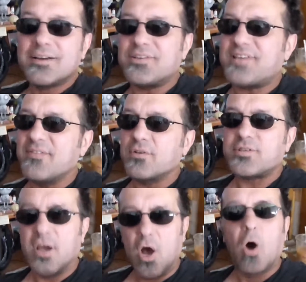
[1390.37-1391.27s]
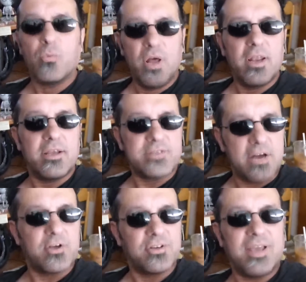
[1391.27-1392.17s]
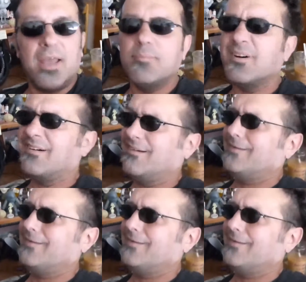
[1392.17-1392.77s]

Because then they'll say, oh, really? Is that a good game?